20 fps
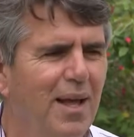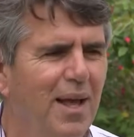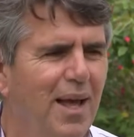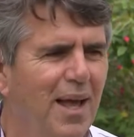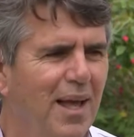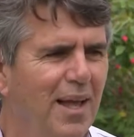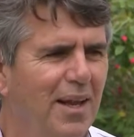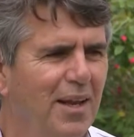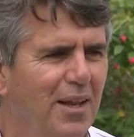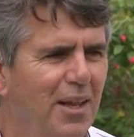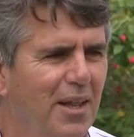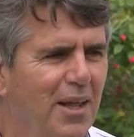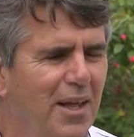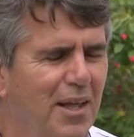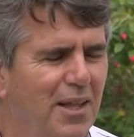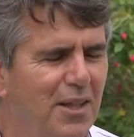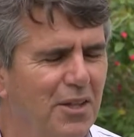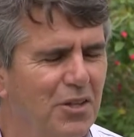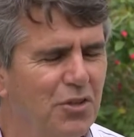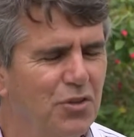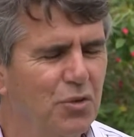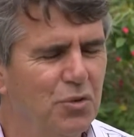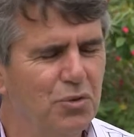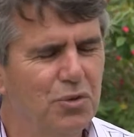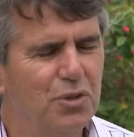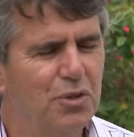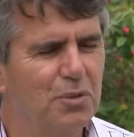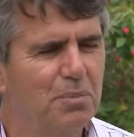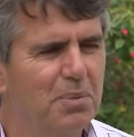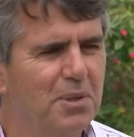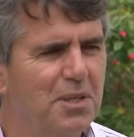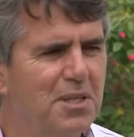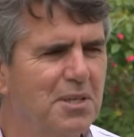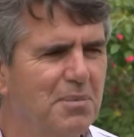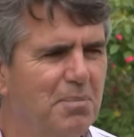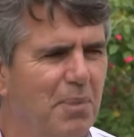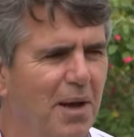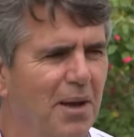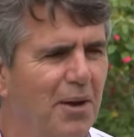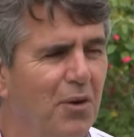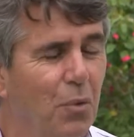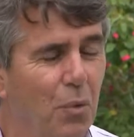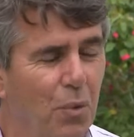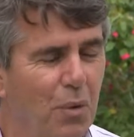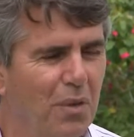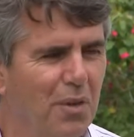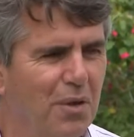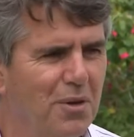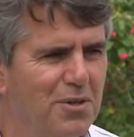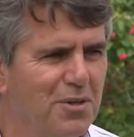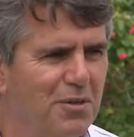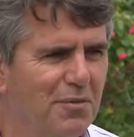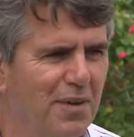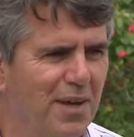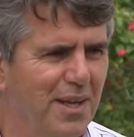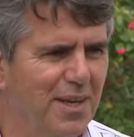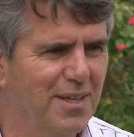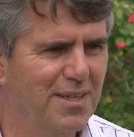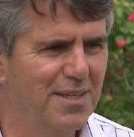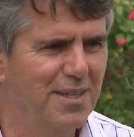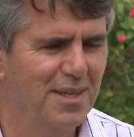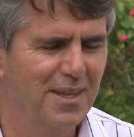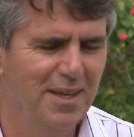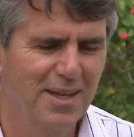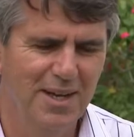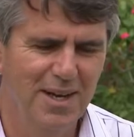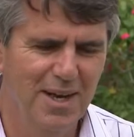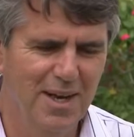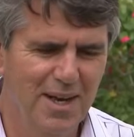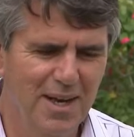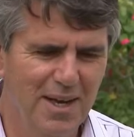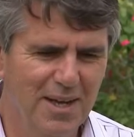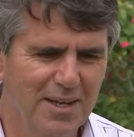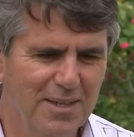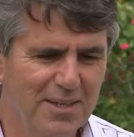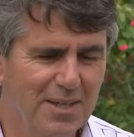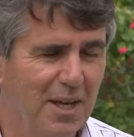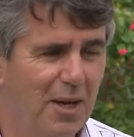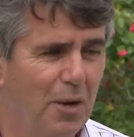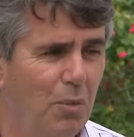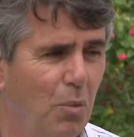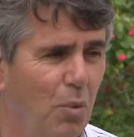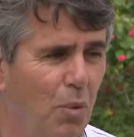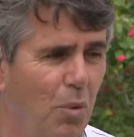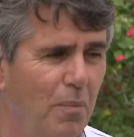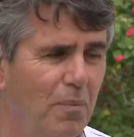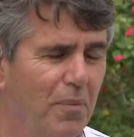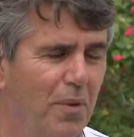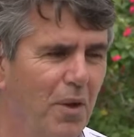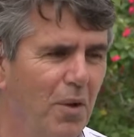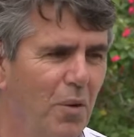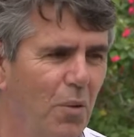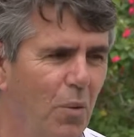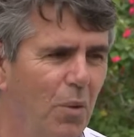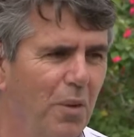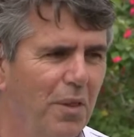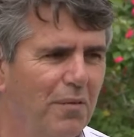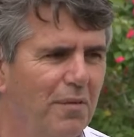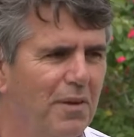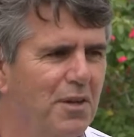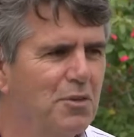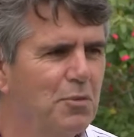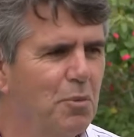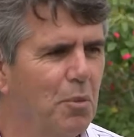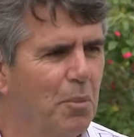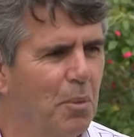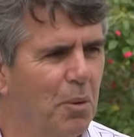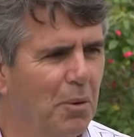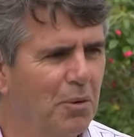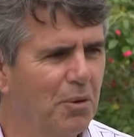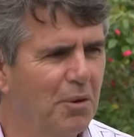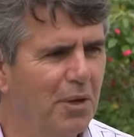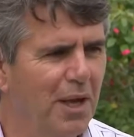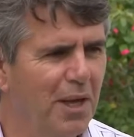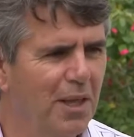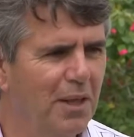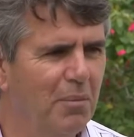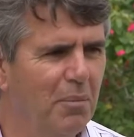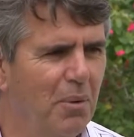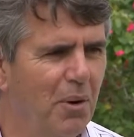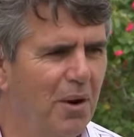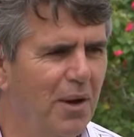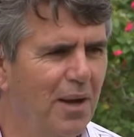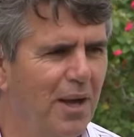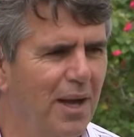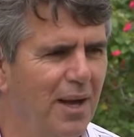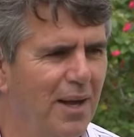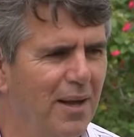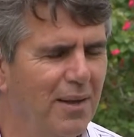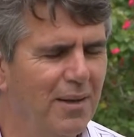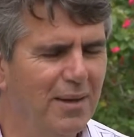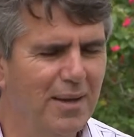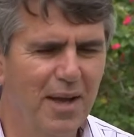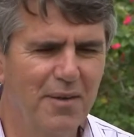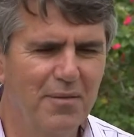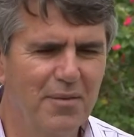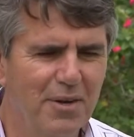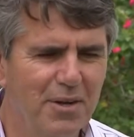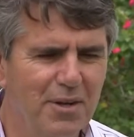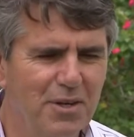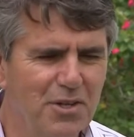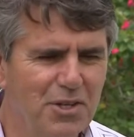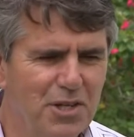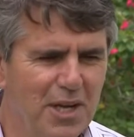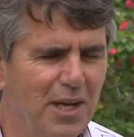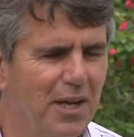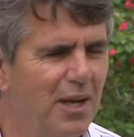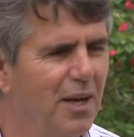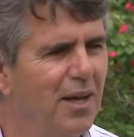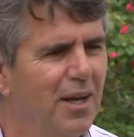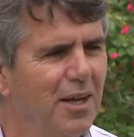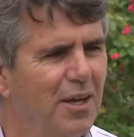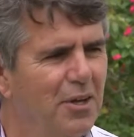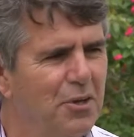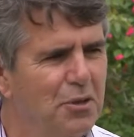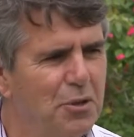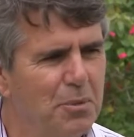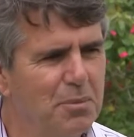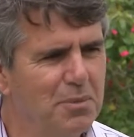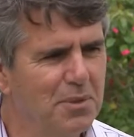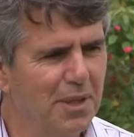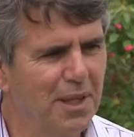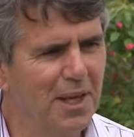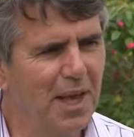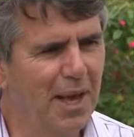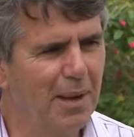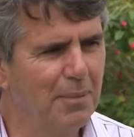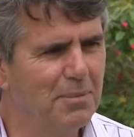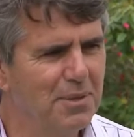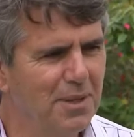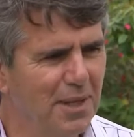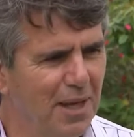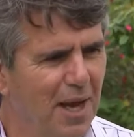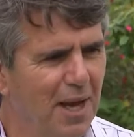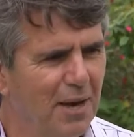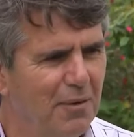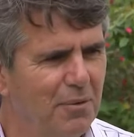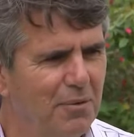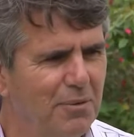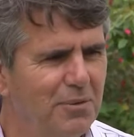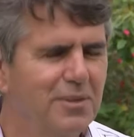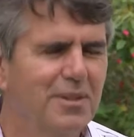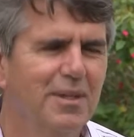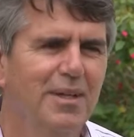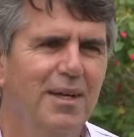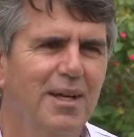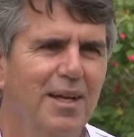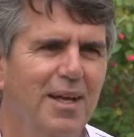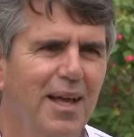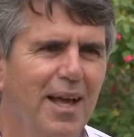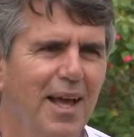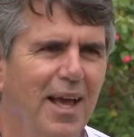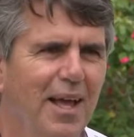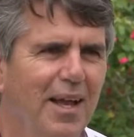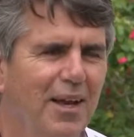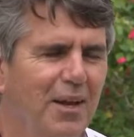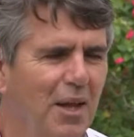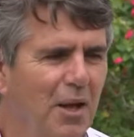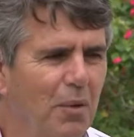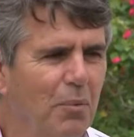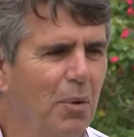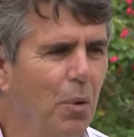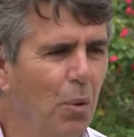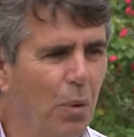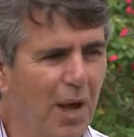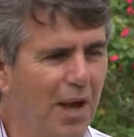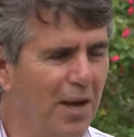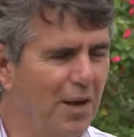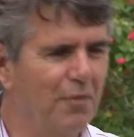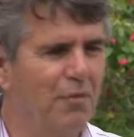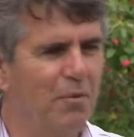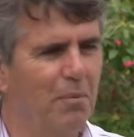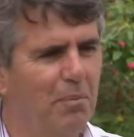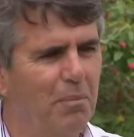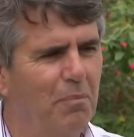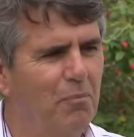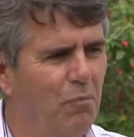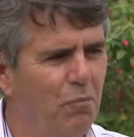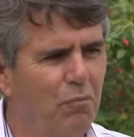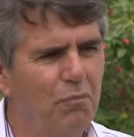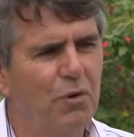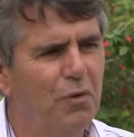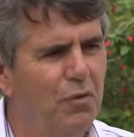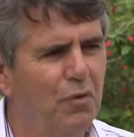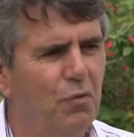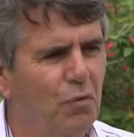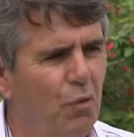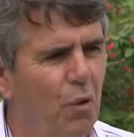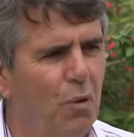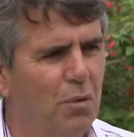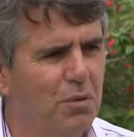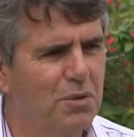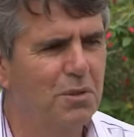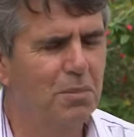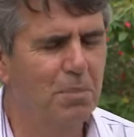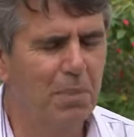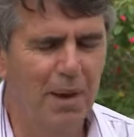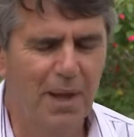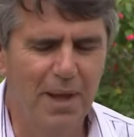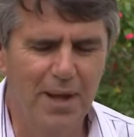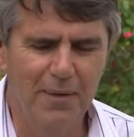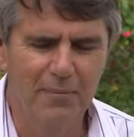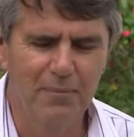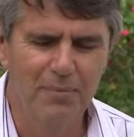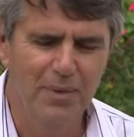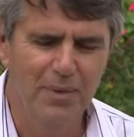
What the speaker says: and the children could participate in all of those events. Tug of war, all of the events were put together by David and Jenna in terms of the games and carnivals, and we all had different roles to play.